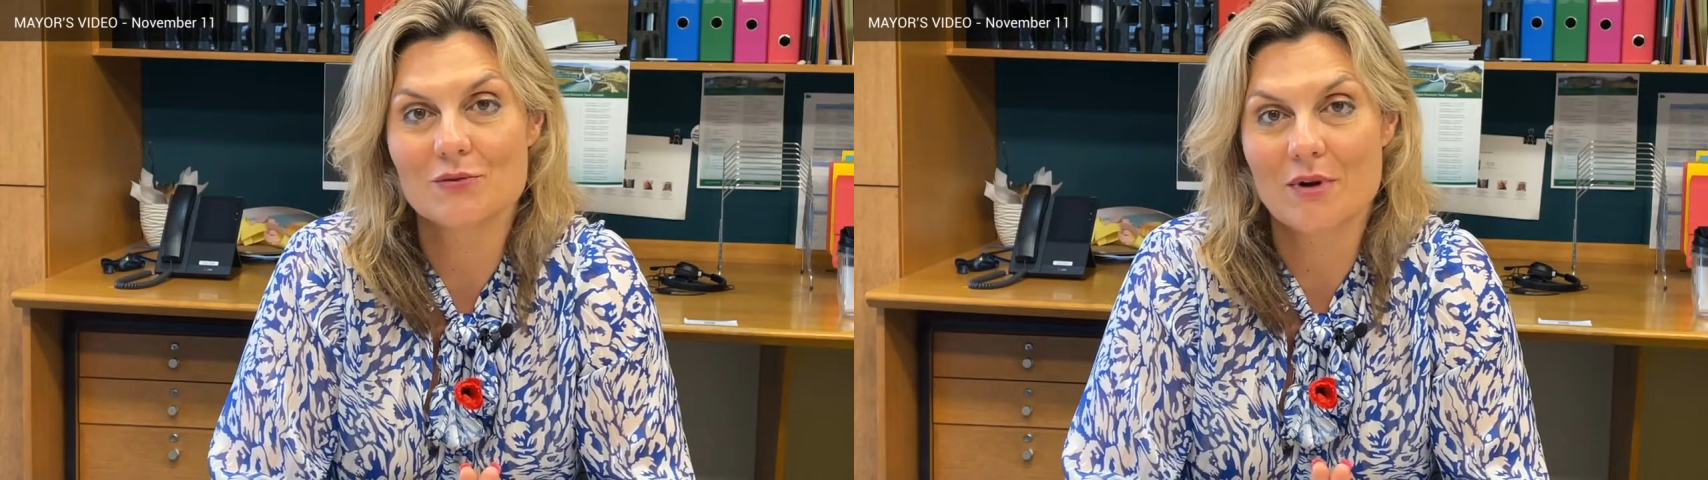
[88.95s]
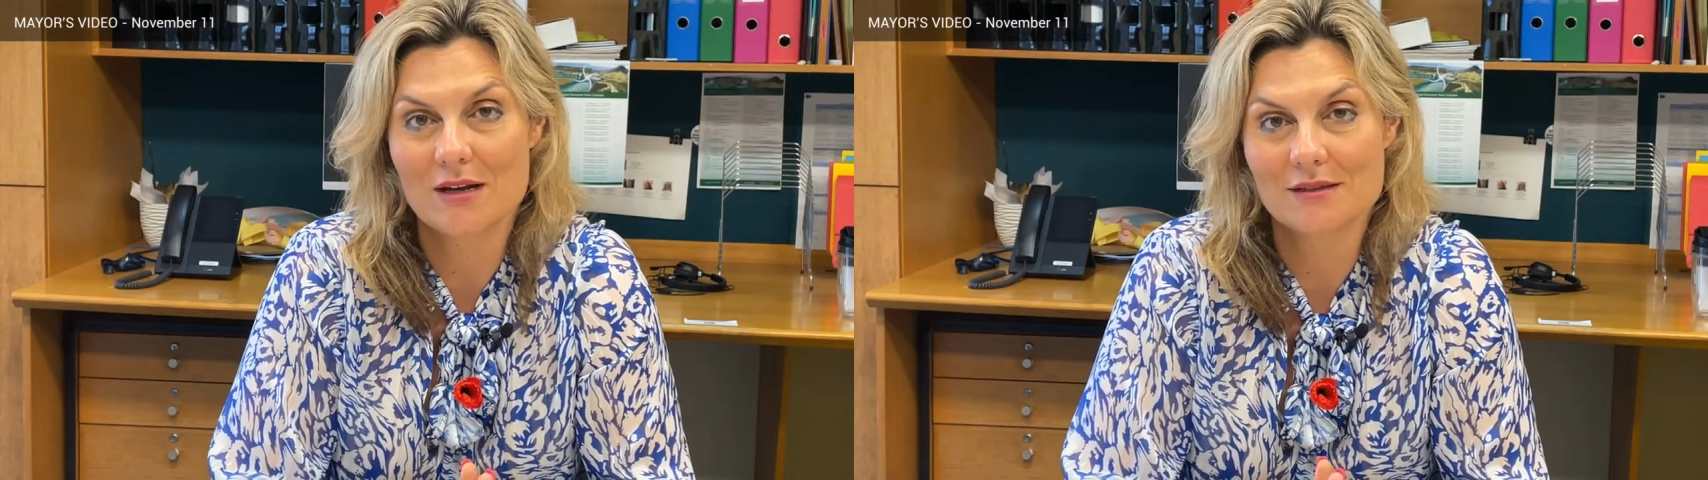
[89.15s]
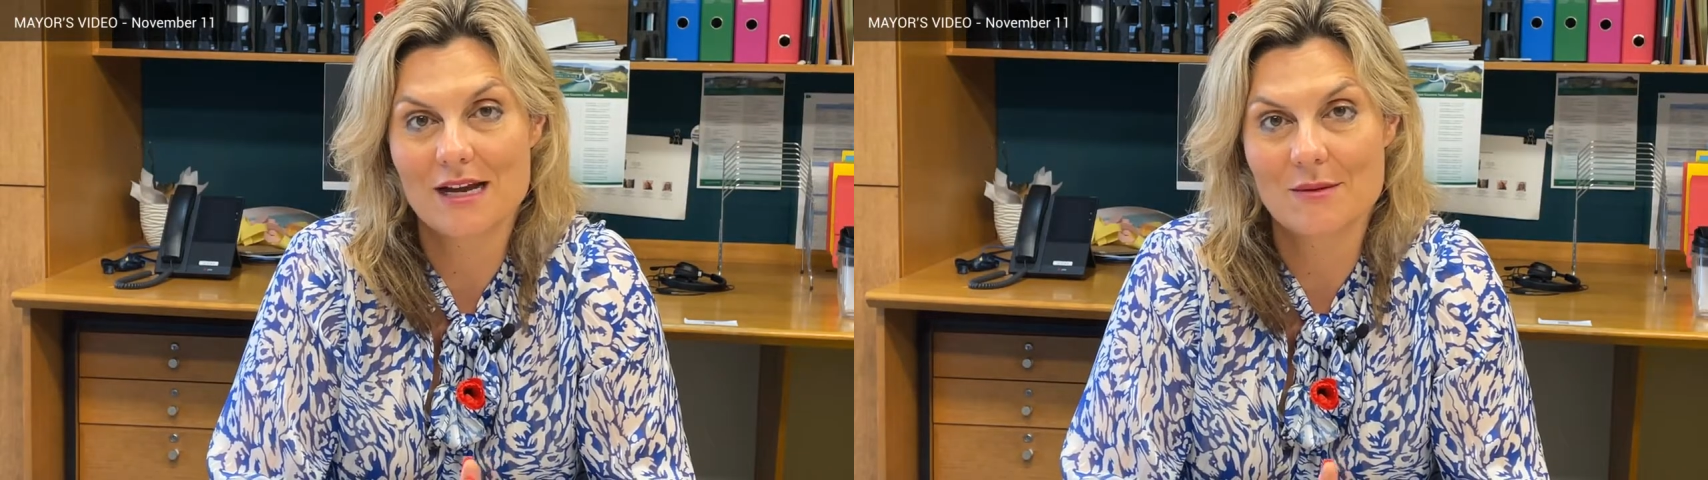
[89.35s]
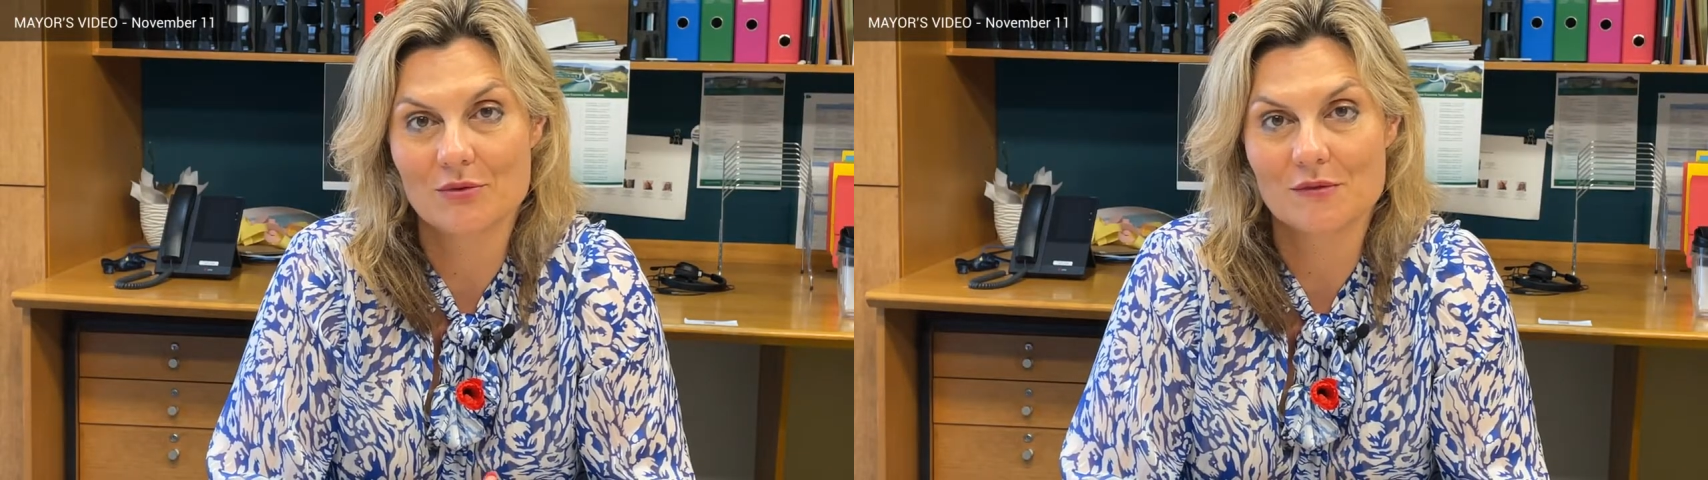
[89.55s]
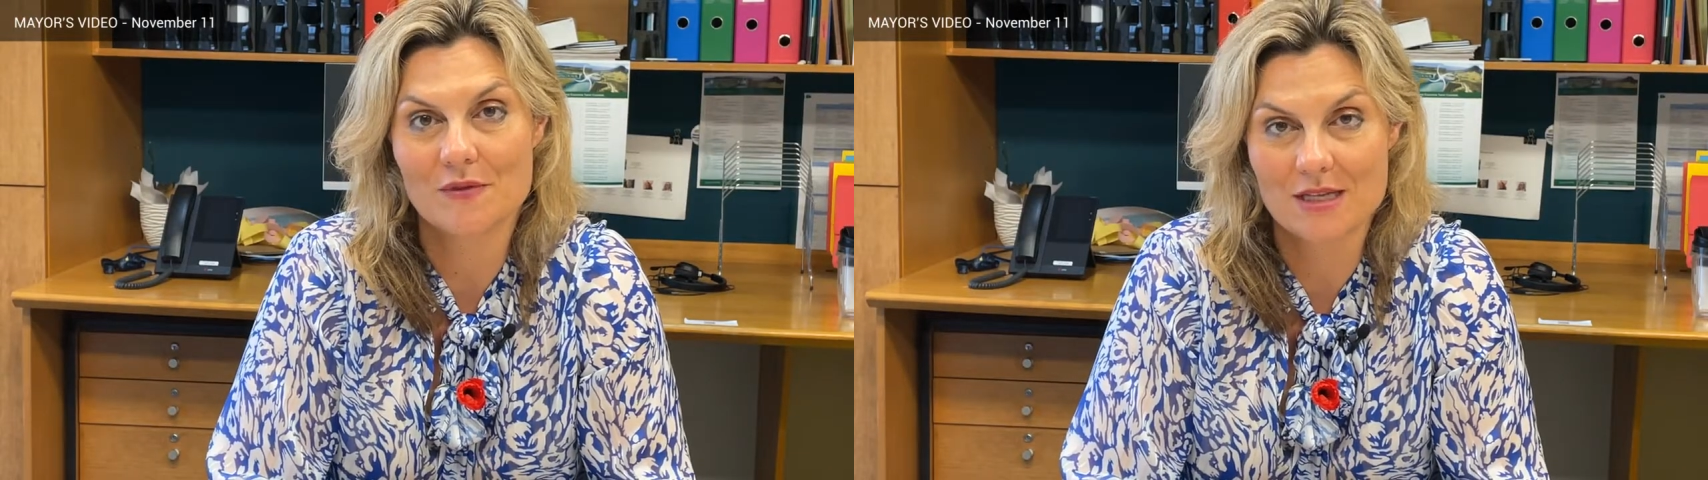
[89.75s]

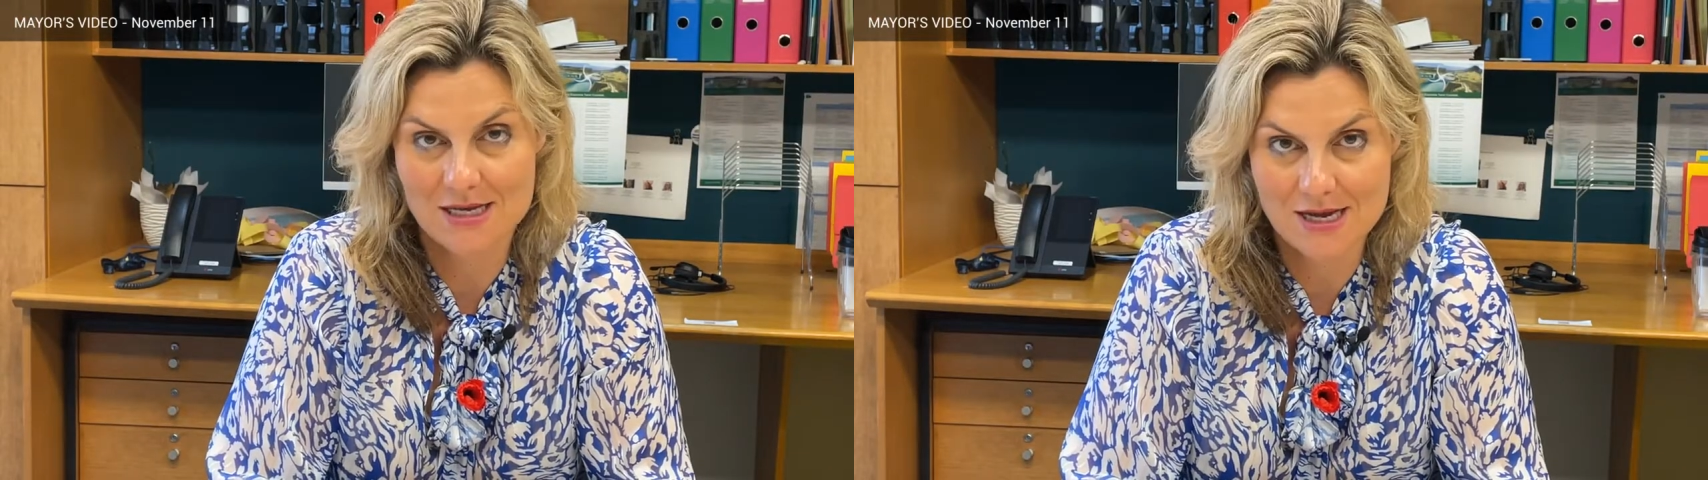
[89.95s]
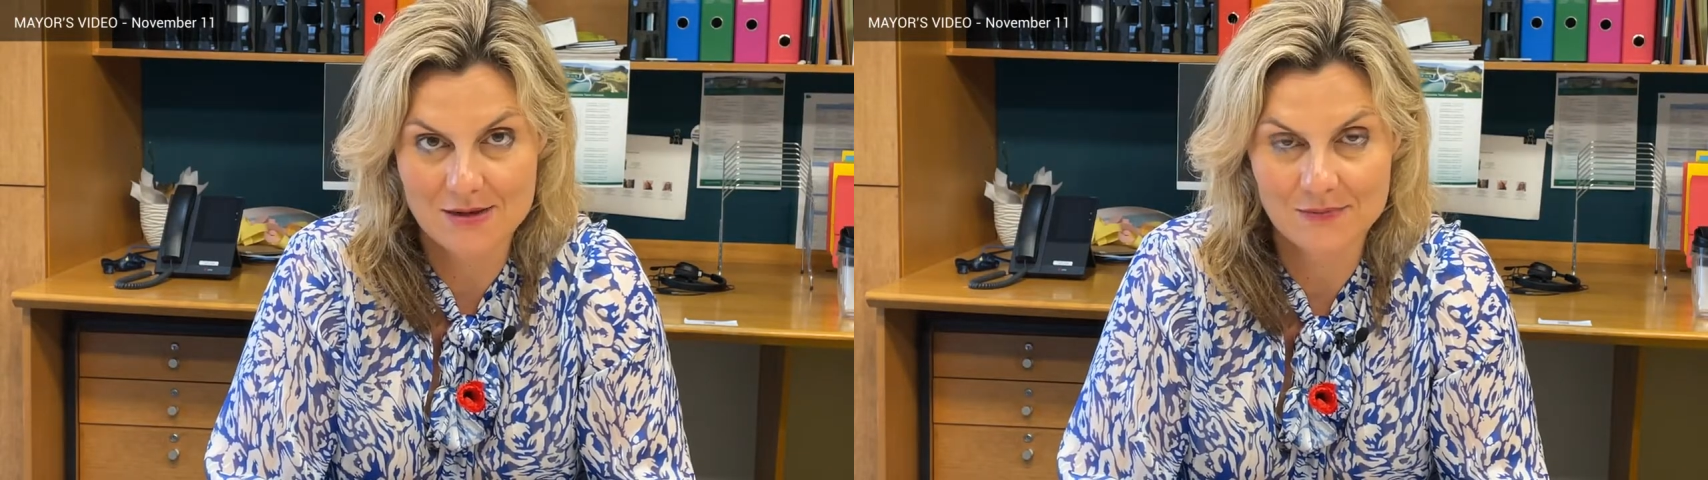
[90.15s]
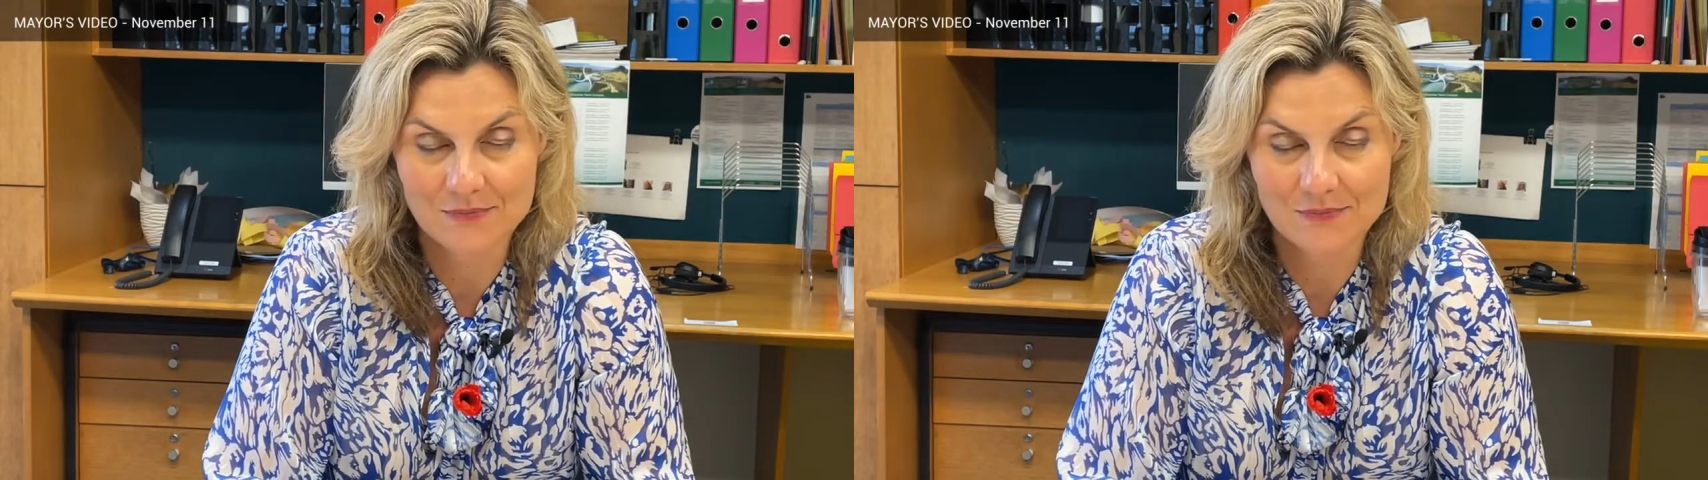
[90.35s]
roundtables for the year.